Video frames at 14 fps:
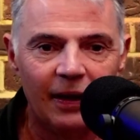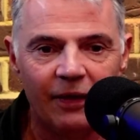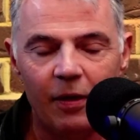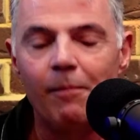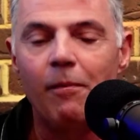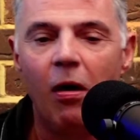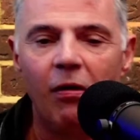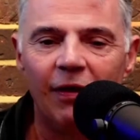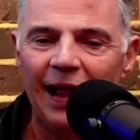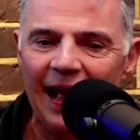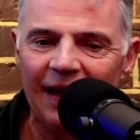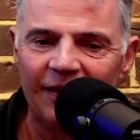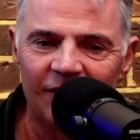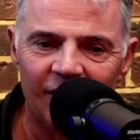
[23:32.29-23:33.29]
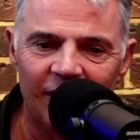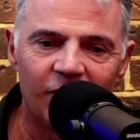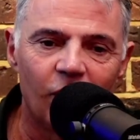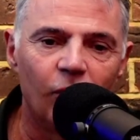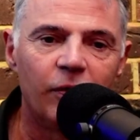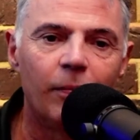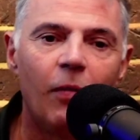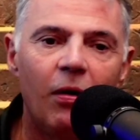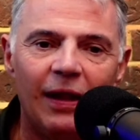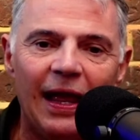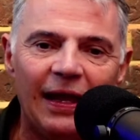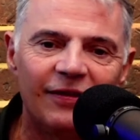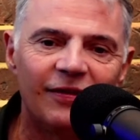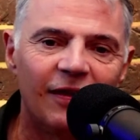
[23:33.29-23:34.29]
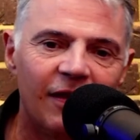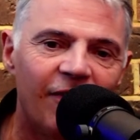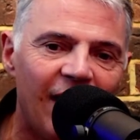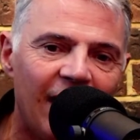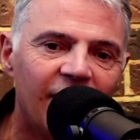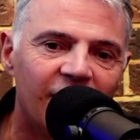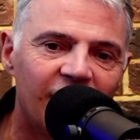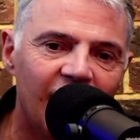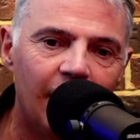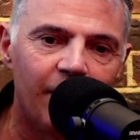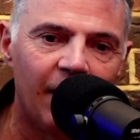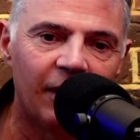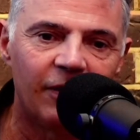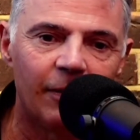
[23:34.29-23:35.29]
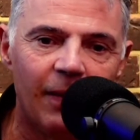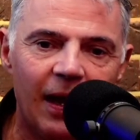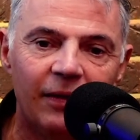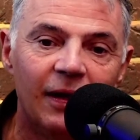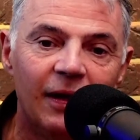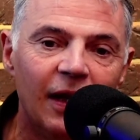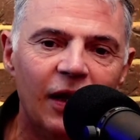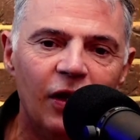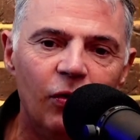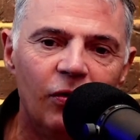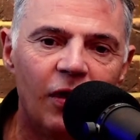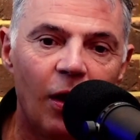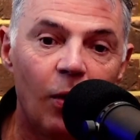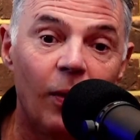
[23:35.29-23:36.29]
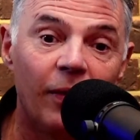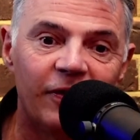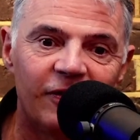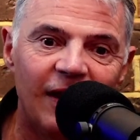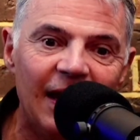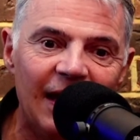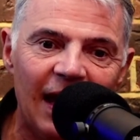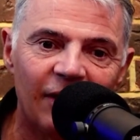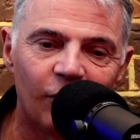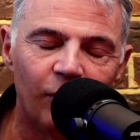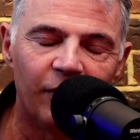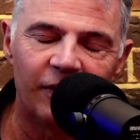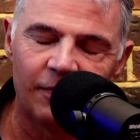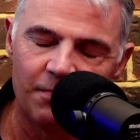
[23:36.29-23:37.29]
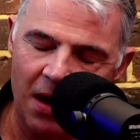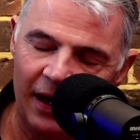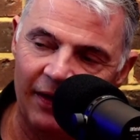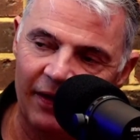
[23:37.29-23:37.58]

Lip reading: the moral hazard, it's called the moral hazard, the fact the state bailed them out, you'd go, well, the state has all this money.